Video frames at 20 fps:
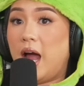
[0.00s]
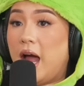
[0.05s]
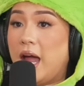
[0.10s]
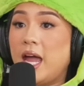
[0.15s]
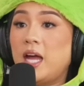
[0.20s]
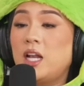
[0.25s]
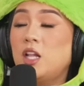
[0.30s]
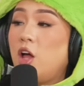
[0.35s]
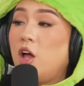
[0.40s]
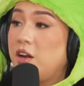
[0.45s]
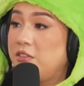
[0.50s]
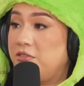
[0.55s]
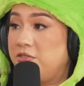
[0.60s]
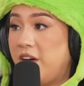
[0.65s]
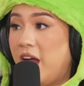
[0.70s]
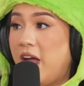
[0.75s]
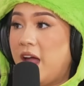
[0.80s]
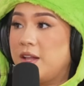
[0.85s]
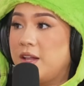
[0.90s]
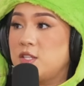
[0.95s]
I had a lot of
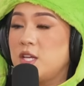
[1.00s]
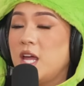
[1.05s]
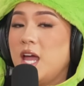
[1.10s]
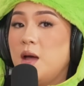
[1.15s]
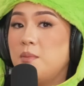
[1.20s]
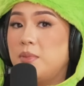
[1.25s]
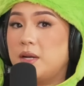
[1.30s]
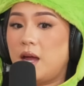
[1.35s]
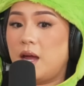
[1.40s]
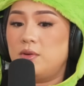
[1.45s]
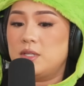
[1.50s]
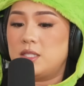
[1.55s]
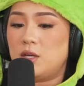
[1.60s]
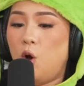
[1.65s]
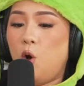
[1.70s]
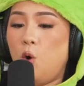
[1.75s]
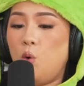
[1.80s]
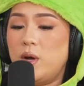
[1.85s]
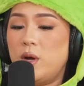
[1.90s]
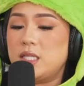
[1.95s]
friends, but I was
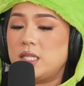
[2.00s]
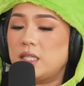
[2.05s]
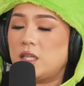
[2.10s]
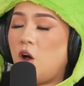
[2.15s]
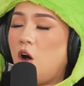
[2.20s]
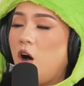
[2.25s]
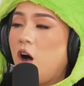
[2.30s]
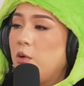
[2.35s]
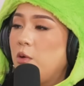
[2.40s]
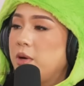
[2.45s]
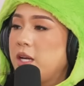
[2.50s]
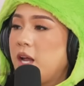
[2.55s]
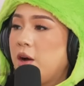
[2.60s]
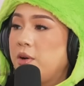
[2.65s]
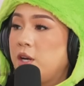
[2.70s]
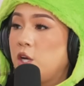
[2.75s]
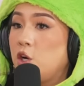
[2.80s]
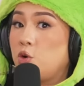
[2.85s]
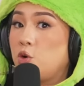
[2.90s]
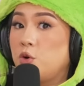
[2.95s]
always like the odd one out
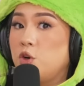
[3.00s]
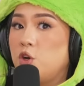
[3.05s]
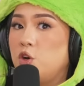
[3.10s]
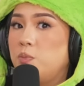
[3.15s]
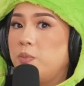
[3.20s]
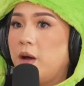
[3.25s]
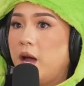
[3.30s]
in a group,